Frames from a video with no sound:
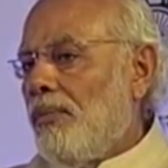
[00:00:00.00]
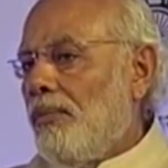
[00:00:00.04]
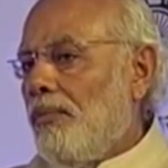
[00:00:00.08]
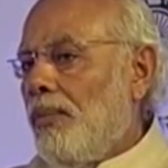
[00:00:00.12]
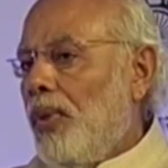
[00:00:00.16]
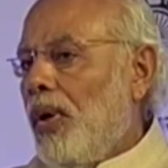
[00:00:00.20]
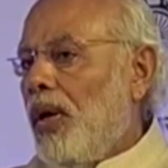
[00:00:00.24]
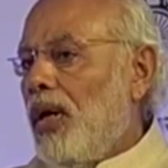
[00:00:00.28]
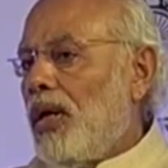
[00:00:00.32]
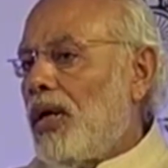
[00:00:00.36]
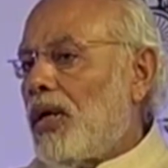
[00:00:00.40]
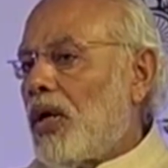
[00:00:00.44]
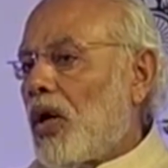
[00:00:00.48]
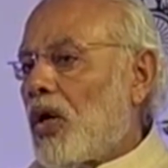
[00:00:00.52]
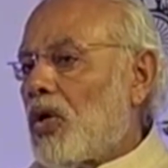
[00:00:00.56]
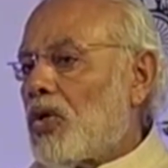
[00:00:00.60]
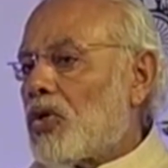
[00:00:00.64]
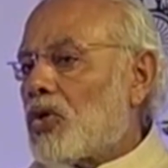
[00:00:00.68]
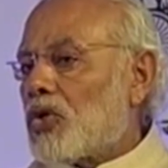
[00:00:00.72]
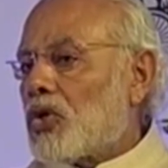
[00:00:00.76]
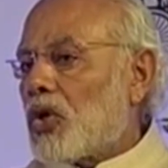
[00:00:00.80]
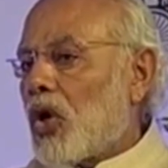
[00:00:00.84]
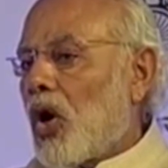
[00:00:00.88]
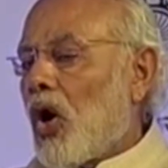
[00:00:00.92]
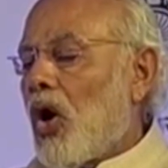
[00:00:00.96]
built on
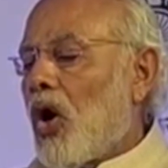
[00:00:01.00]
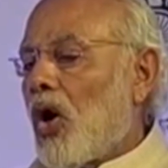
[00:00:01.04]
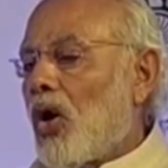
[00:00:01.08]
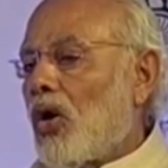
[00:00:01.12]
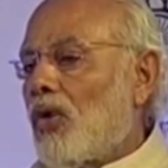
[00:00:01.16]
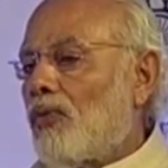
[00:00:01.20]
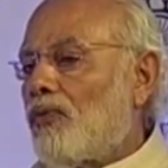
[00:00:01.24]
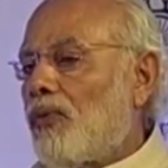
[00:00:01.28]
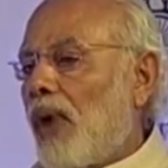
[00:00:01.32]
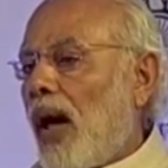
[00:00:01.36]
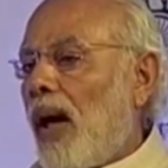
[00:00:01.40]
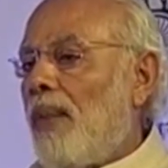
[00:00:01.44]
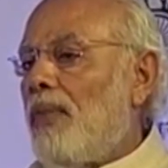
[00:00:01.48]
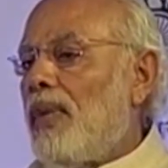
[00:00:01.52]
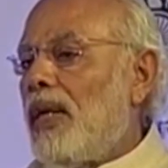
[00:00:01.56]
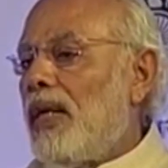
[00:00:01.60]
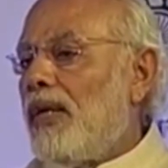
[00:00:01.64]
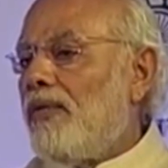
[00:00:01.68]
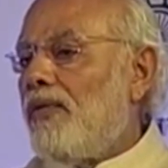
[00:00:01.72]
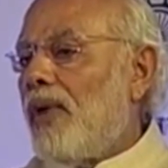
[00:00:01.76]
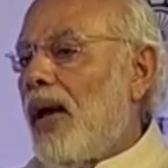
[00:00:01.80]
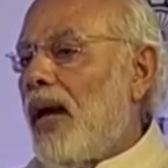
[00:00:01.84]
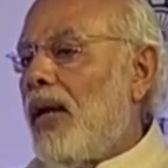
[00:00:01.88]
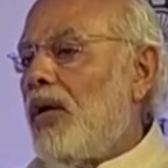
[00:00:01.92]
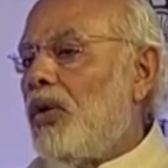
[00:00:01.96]
strong family
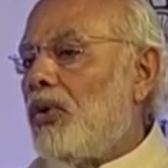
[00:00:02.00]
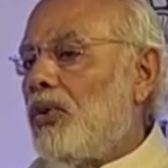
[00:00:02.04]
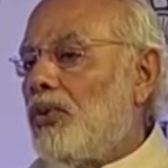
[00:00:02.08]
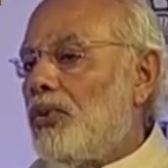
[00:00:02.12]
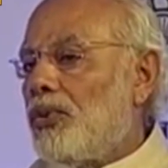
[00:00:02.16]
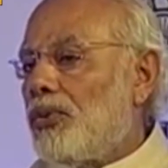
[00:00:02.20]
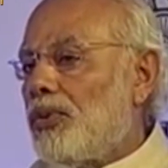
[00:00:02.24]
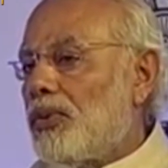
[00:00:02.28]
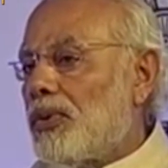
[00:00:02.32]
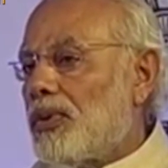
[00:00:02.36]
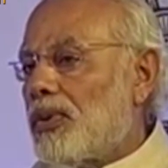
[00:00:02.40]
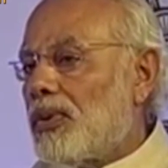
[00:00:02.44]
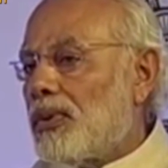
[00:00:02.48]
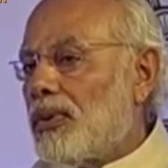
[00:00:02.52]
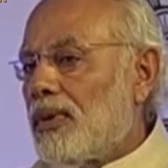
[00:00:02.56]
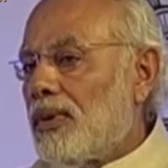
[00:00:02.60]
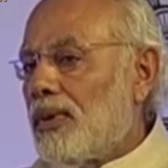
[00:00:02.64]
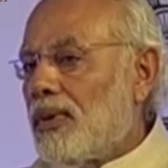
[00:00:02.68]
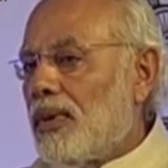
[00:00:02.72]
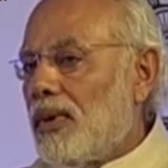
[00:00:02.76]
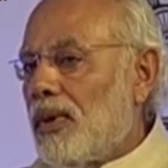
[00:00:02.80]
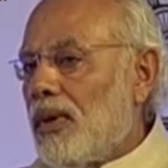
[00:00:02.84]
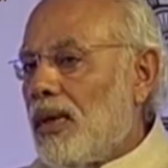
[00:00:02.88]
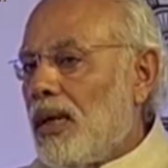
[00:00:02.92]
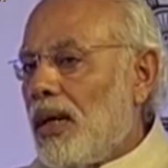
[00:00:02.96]
values
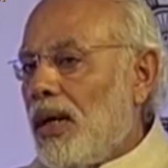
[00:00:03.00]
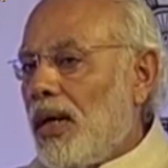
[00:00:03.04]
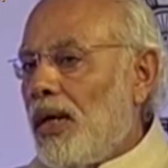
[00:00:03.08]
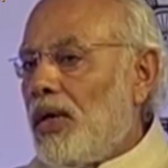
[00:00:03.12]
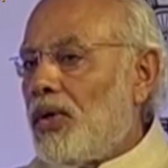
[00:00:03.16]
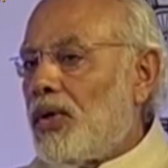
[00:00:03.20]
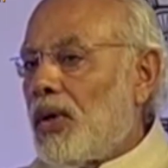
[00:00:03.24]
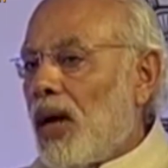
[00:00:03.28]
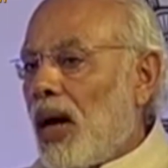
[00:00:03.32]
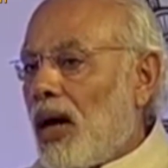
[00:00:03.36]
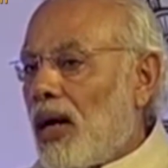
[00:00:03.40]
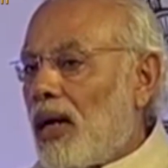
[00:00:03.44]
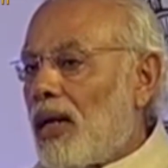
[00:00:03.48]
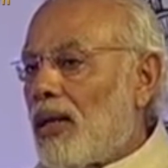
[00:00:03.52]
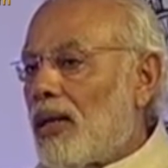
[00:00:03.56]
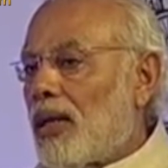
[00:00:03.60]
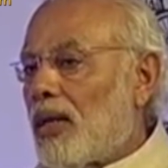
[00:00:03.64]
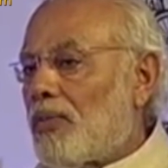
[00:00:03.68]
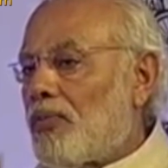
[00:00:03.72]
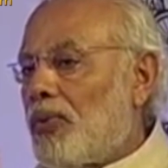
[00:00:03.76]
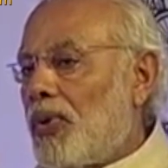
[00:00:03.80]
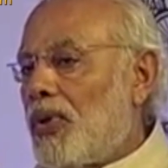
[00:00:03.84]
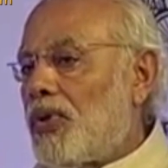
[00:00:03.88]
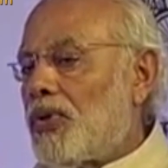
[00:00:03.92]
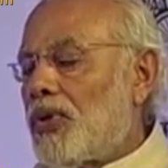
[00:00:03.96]
is another
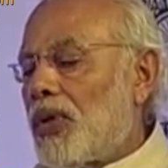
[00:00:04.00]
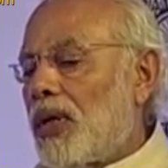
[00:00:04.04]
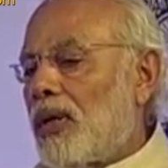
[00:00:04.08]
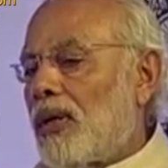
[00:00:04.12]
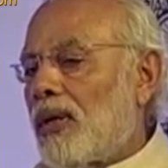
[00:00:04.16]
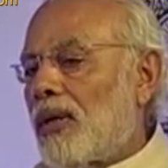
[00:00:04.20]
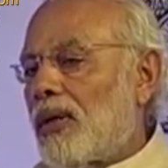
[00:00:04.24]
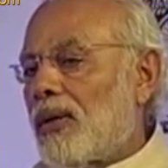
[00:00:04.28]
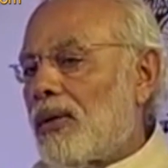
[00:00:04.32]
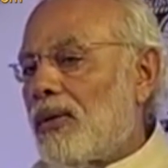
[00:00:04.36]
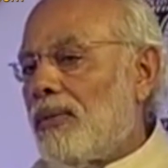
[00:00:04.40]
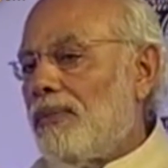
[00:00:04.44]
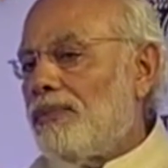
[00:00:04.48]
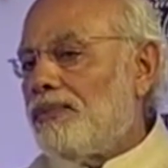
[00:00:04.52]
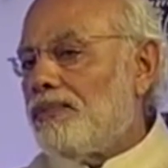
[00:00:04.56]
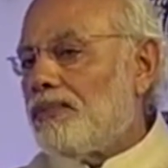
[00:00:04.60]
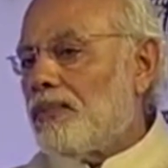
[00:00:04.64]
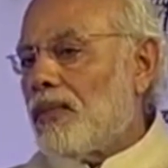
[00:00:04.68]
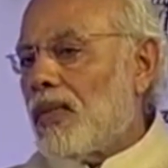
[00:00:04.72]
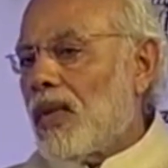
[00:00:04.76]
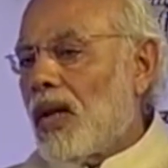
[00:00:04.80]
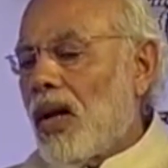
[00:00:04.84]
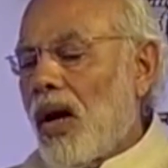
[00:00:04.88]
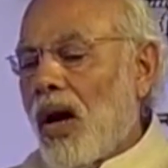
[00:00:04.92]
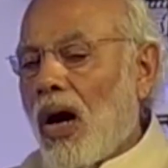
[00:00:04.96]
feature
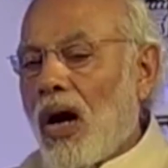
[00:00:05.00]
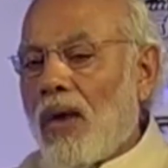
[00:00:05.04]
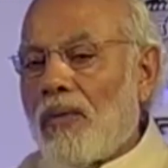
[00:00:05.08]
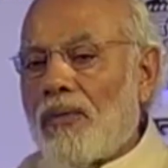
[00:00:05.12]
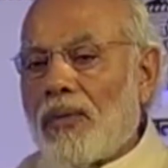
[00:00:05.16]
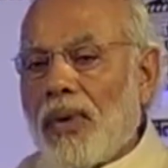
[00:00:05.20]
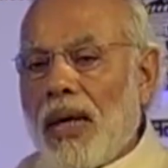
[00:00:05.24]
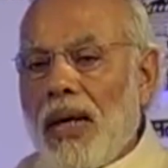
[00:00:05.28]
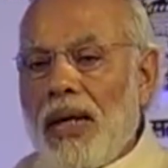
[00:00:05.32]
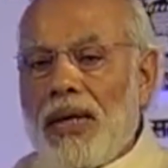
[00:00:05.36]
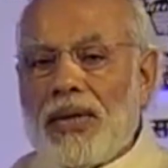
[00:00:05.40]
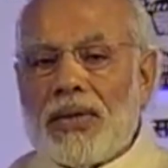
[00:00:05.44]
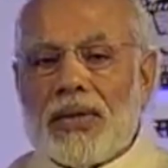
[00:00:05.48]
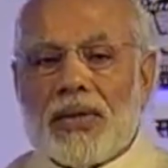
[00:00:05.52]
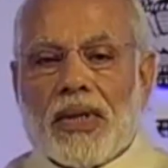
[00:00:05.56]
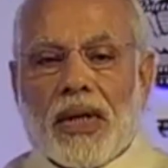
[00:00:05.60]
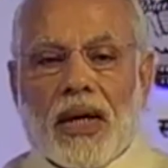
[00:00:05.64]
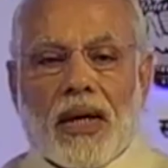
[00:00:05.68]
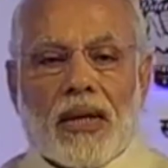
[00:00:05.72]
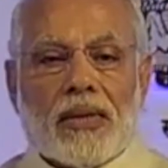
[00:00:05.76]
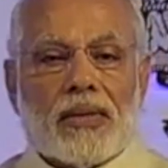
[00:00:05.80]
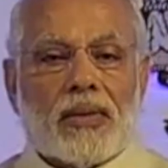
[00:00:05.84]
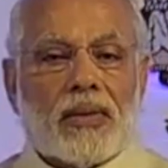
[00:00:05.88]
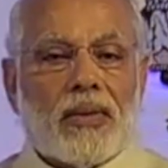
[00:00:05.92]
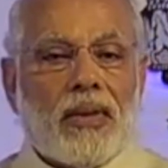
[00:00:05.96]
of
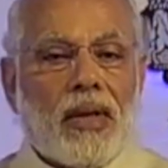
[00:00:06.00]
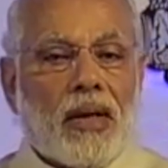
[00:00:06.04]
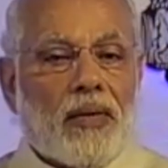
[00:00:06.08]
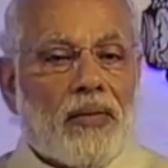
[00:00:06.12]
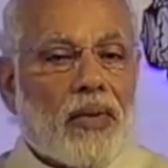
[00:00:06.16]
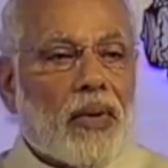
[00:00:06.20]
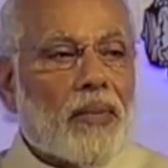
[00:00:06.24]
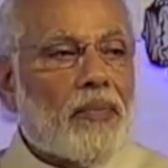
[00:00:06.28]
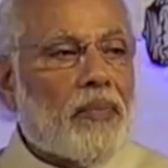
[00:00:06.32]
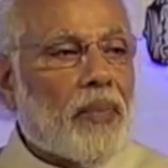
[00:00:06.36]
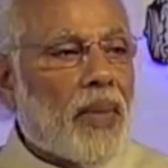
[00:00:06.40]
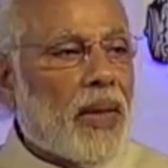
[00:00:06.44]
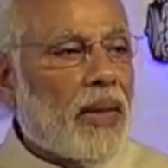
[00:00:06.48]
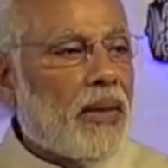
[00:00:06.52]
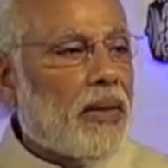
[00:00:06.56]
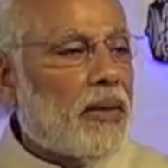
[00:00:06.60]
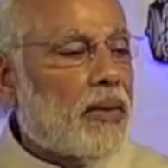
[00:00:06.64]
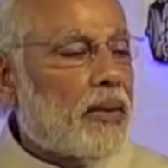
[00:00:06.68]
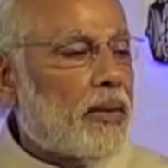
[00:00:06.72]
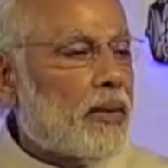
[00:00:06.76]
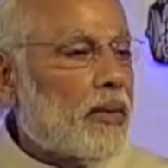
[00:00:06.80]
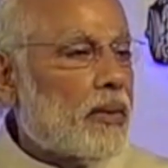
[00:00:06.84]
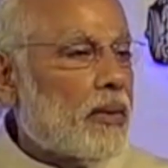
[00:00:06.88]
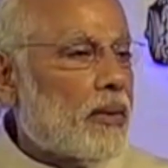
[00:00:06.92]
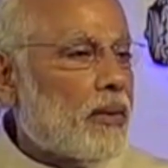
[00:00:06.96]
Asia's
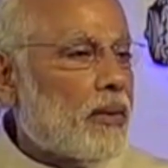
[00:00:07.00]
development.